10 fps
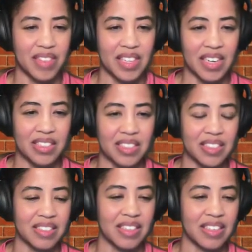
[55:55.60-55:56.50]
and I
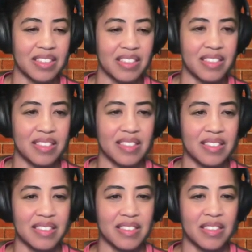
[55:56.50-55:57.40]
just like
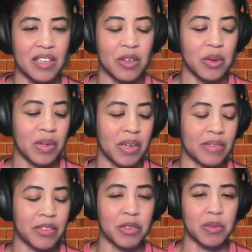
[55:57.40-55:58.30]
go to whatever
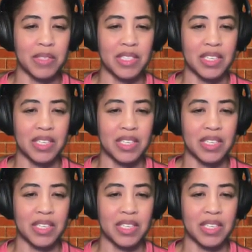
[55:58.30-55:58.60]
room he's in